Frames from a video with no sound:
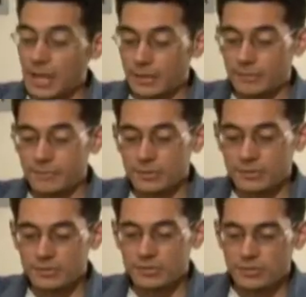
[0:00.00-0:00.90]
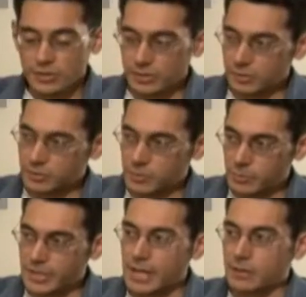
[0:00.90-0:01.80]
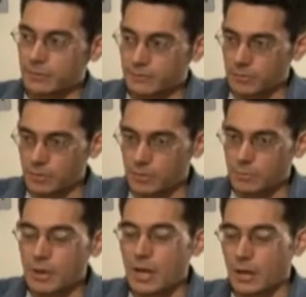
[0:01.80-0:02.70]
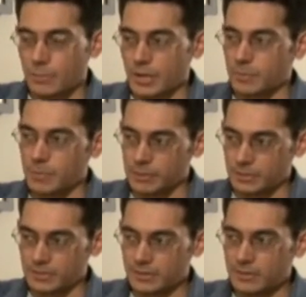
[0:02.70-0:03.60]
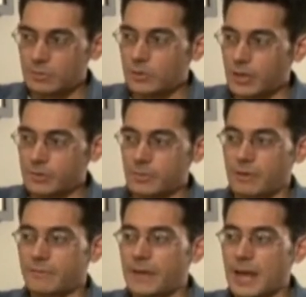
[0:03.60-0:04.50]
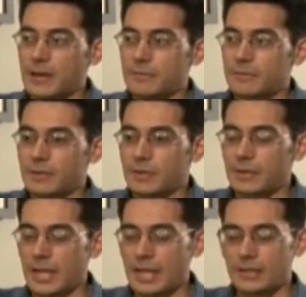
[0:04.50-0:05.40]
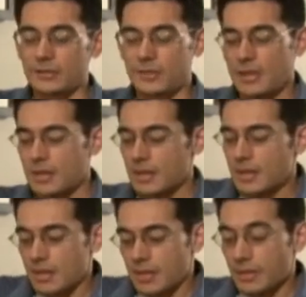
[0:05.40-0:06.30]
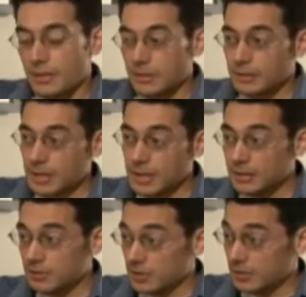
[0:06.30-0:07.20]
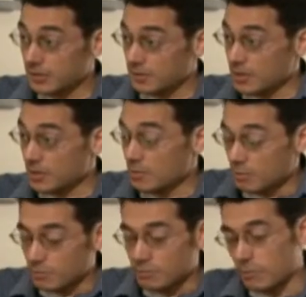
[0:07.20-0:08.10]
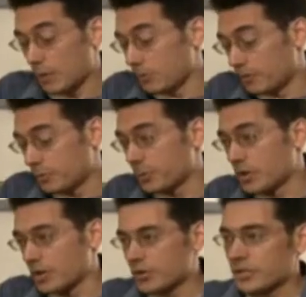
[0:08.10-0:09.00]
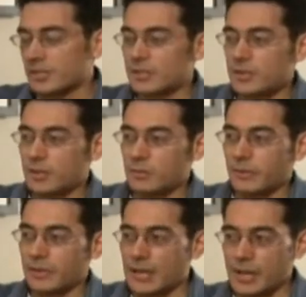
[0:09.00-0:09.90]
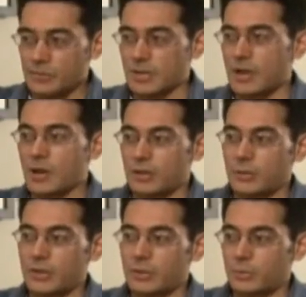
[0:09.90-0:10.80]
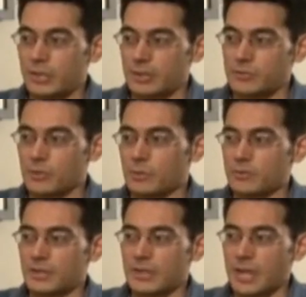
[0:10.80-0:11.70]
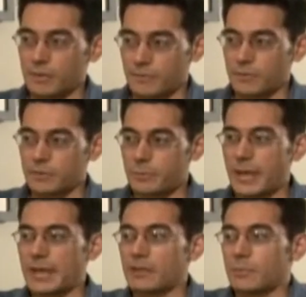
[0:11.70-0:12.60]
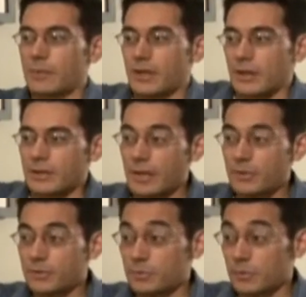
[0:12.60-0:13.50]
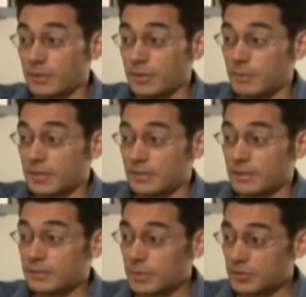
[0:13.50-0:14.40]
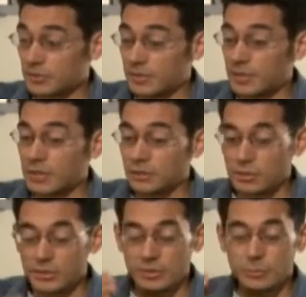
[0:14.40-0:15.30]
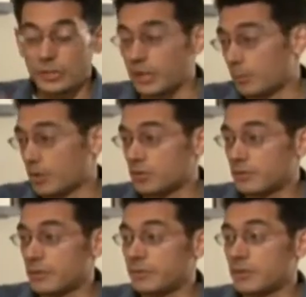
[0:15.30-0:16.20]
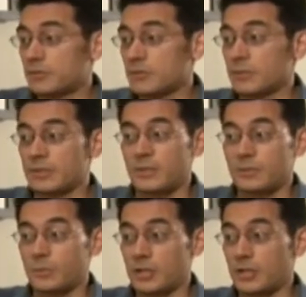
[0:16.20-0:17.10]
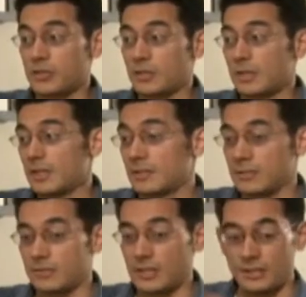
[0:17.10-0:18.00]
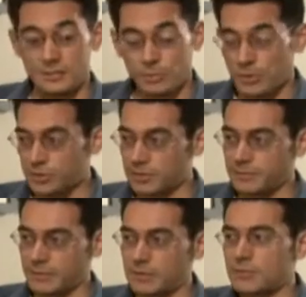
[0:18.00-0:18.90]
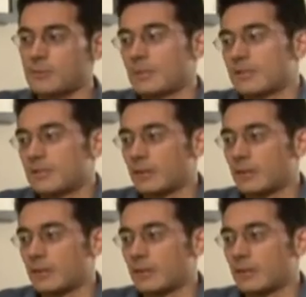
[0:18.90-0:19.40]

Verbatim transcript: I, I, first started learning piano from uh, my babysitter when I was about five, uh, and wow. then I started. Um, I moved to percussion and studied with a guy, Greg Holloway, who played drums in the Air Force Band up there, and that was really amazing. Especially uh, learning to play a bunch of different instruments, because percussion is just a bunch of different instruments.